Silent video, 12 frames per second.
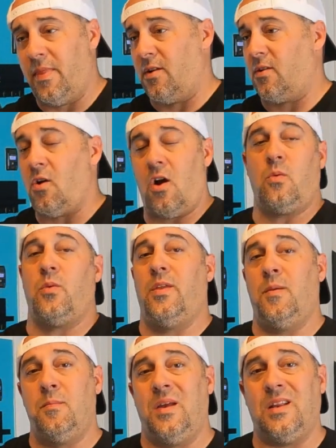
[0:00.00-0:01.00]
they're gone
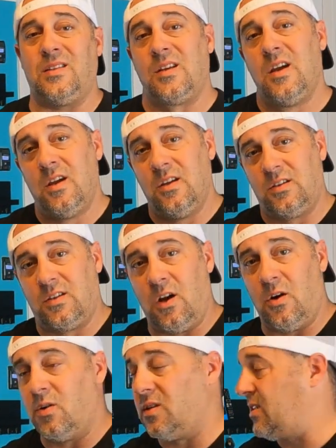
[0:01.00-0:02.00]
within minutes.
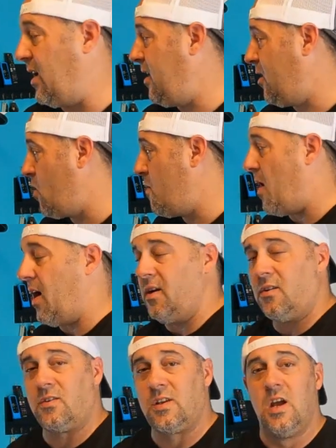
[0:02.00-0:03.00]
So set your
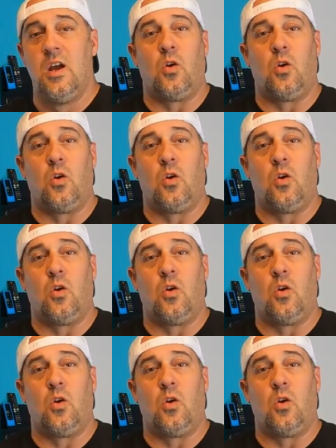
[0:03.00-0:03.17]
reminders,